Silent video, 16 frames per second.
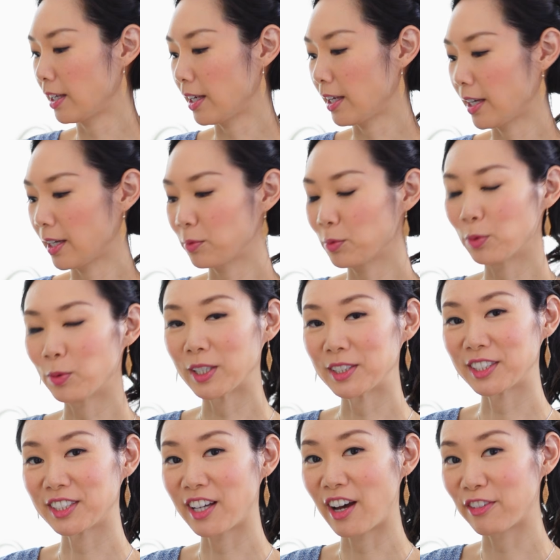And we'll
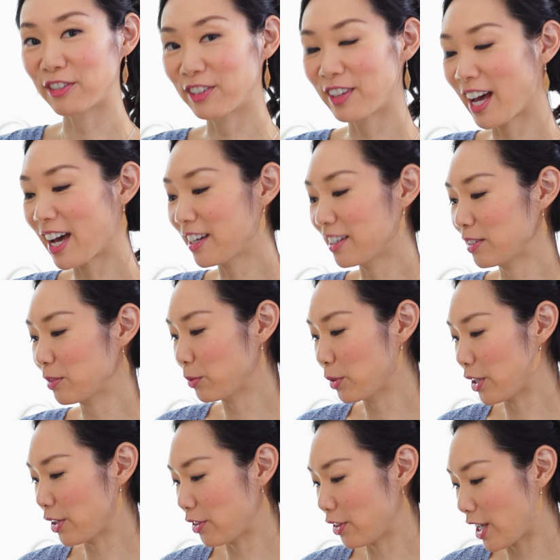want to cover that
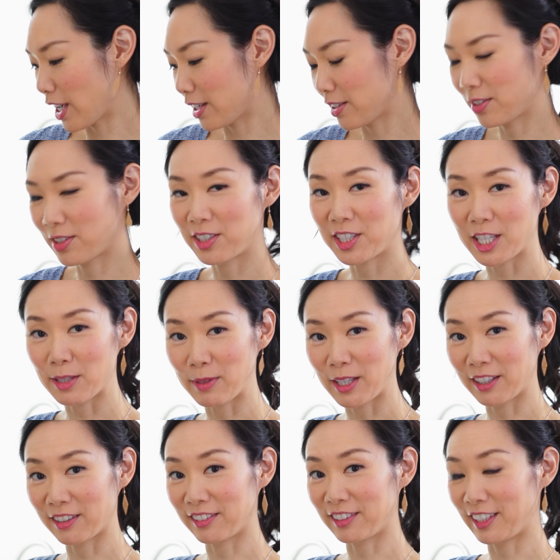with a
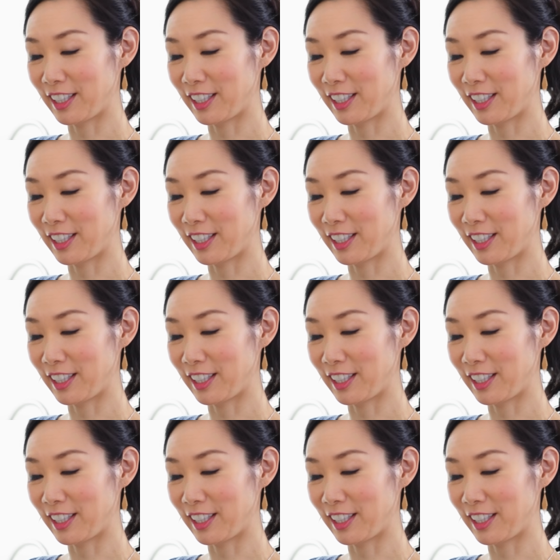steaming